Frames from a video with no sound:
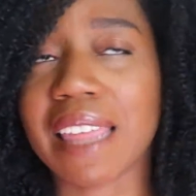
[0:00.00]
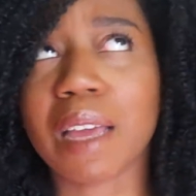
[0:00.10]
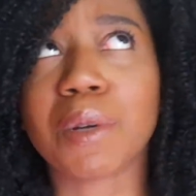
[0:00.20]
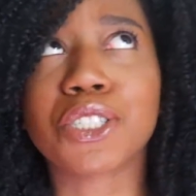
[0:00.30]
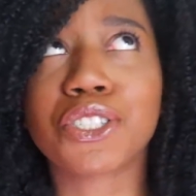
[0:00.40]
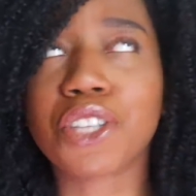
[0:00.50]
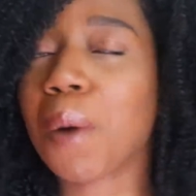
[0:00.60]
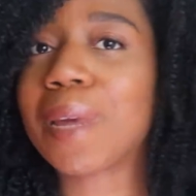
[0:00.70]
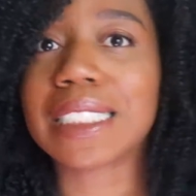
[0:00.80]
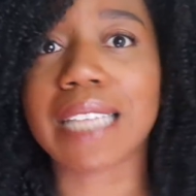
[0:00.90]
and there were
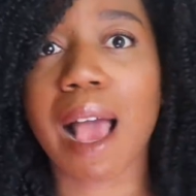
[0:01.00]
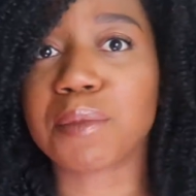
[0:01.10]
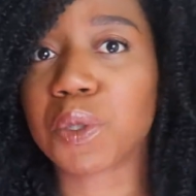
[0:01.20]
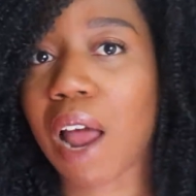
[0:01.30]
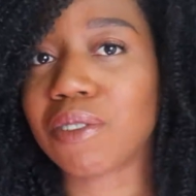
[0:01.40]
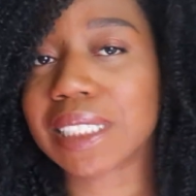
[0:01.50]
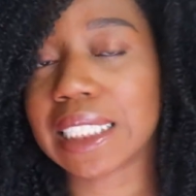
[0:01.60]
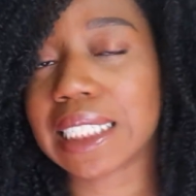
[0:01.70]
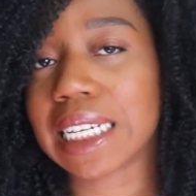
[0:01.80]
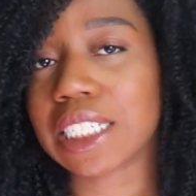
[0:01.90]
so many times when I was
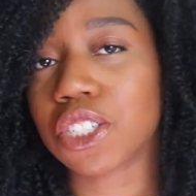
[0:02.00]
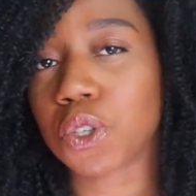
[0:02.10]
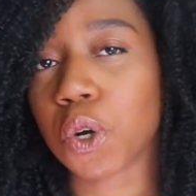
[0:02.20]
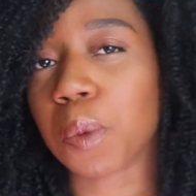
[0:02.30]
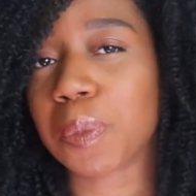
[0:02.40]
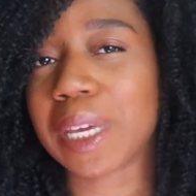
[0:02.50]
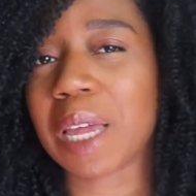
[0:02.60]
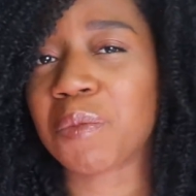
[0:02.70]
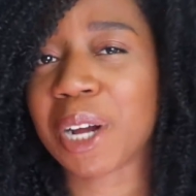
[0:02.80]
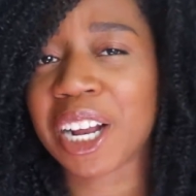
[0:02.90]
listening to
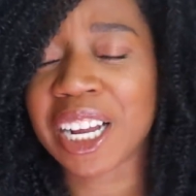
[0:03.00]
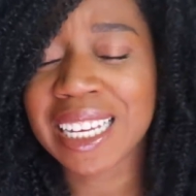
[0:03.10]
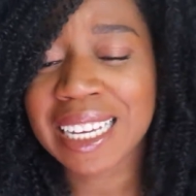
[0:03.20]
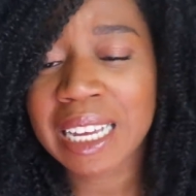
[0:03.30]
Scorpion where